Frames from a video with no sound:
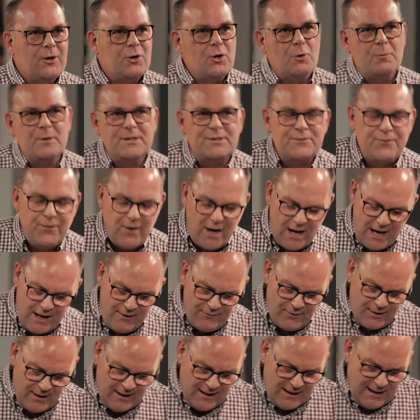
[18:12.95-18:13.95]
Romans
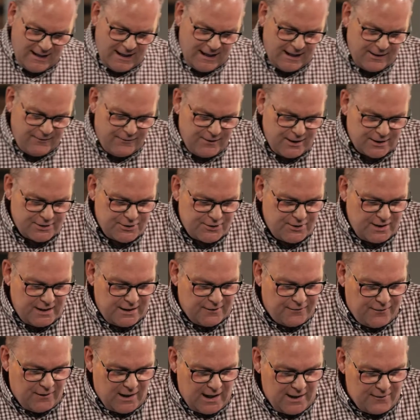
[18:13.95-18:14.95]
5 and verse
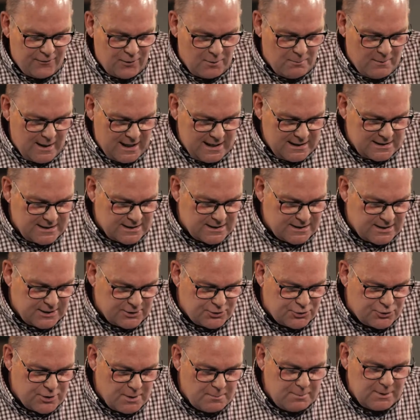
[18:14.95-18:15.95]
3 to 5 reminds us
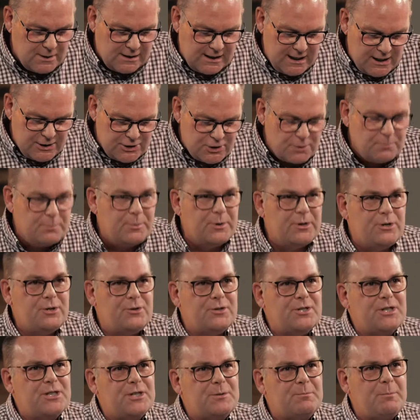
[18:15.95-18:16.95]
that tribulation
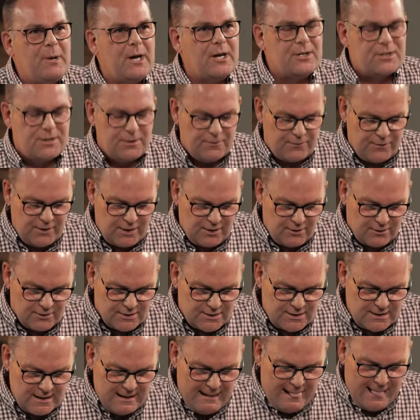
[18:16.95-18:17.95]
produces
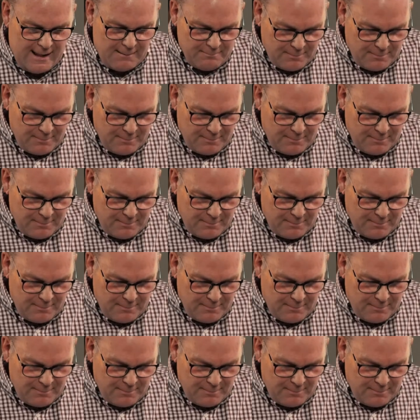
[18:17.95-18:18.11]
perseverance.